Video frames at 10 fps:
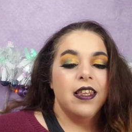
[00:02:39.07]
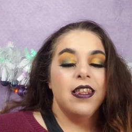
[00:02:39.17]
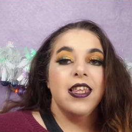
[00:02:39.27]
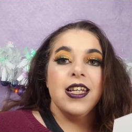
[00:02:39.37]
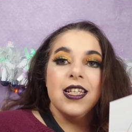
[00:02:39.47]

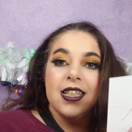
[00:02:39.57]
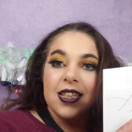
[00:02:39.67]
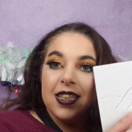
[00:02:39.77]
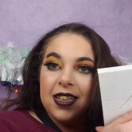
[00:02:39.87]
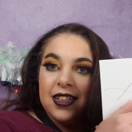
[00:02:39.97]

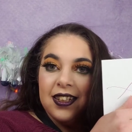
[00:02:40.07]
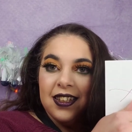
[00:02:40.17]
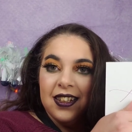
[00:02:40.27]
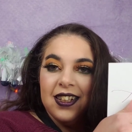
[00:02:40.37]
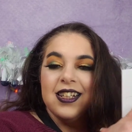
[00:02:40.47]
This
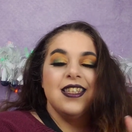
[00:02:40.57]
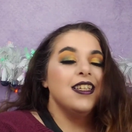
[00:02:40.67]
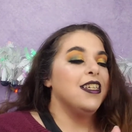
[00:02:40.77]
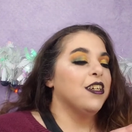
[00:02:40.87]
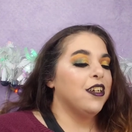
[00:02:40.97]
is
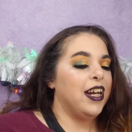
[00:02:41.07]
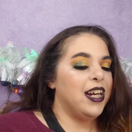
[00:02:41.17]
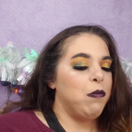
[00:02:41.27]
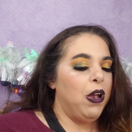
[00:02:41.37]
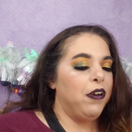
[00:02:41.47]
the Dear
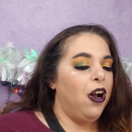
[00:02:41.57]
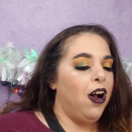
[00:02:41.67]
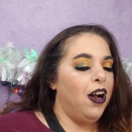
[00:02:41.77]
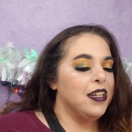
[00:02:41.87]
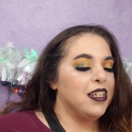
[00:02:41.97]
Katie Brown
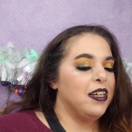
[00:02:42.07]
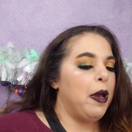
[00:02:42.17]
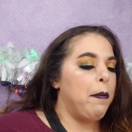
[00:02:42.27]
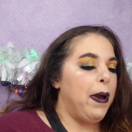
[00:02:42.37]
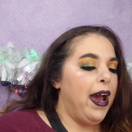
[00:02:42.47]
Haunted
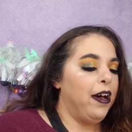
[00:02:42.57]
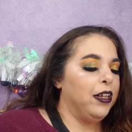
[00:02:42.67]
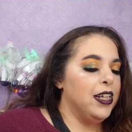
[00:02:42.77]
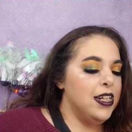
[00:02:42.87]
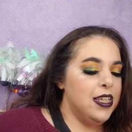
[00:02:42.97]

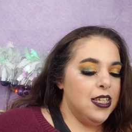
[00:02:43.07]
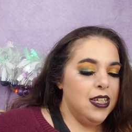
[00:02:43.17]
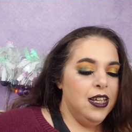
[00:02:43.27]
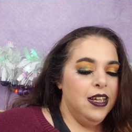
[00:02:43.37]
Palette.